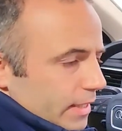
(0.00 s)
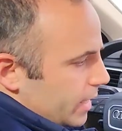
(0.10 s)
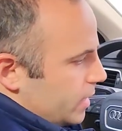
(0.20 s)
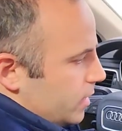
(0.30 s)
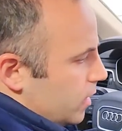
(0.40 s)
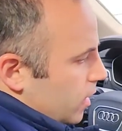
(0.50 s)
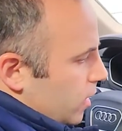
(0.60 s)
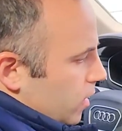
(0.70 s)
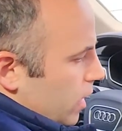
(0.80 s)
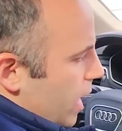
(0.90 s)
Like,
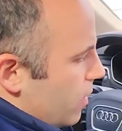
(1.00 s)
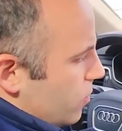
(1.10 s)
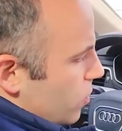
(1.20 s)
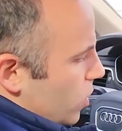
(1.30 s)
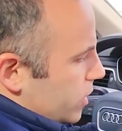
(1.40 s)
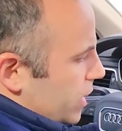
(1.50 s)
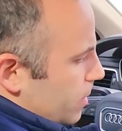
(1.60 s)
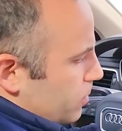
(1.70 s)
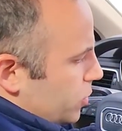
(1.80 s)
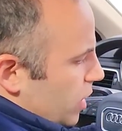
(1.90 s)
everyone
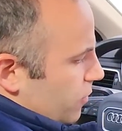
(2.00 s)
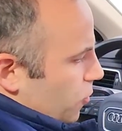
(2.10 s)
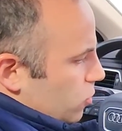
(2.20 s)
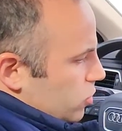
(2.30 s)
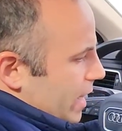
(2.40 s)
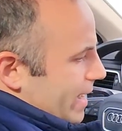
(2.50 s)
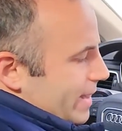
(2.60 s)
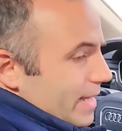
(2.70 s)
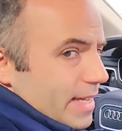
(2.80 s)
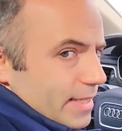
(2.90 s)
can put their phones
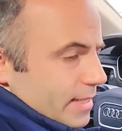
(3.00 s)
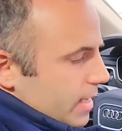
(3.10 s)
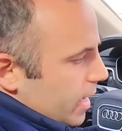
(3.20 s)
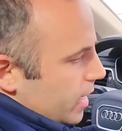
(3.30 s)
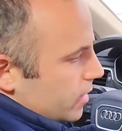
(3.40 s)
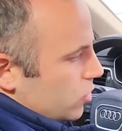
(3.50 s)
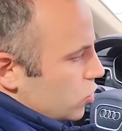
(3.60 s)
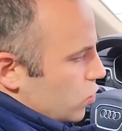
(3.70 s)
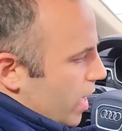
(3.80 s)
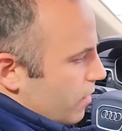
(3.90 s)
like this, and
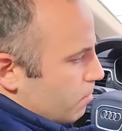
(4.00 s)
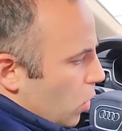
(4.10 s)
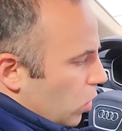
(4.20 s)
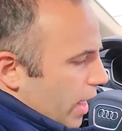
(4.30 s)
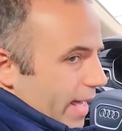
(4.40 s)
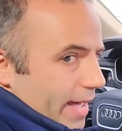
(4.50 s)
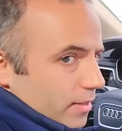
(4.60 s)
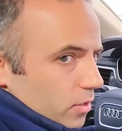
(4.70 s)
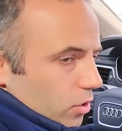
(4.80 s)
you have ball head,